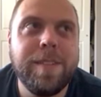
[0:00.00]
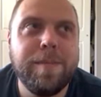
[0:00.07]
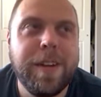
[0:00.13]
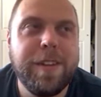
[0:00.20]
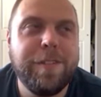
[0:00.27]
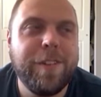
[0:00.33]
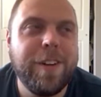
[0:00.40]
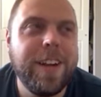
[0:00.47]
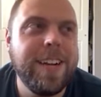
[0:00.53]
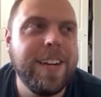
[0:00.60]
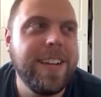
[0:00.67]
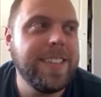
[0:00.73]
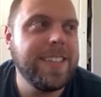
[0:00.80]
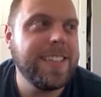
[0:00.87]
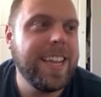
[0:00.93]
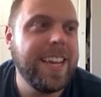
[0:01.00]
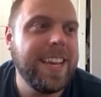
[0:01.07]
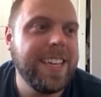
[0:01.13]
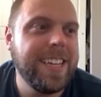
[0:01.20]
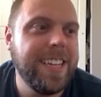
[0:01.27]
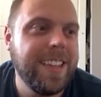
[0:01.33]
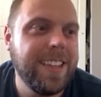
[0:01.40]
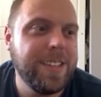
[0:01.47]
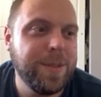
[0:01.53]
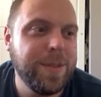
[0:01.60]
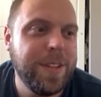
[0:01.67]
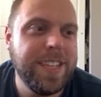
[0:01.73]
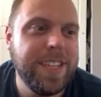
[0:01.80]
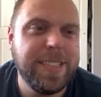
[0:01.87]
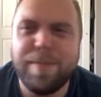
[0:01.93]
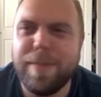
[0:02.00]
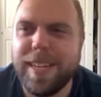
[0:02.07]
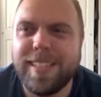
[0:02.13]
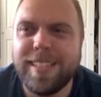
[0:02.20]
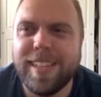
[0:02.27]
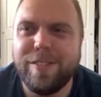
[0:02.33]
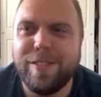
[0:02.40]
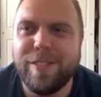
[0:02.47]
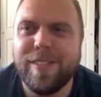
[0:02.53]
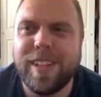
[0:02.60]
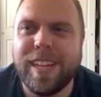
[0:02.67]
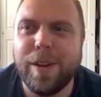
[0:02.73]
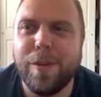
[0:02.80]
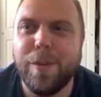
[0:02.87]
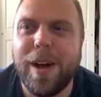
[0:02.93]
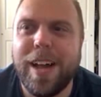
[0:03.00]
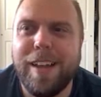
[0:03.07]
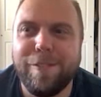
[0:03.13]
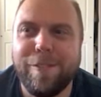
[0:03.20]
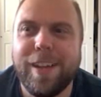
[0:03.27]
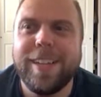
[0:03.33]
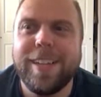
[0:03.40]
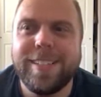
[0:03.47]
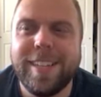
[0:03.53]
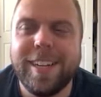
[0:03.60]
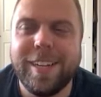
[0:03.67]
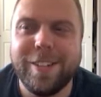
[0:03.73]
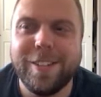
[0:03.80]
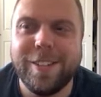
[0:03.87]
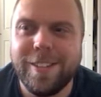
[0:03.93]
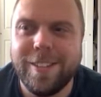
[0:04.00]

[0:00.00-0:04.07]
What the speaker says: My friend is getting into this one that's based off of like a Wi-Fi signal.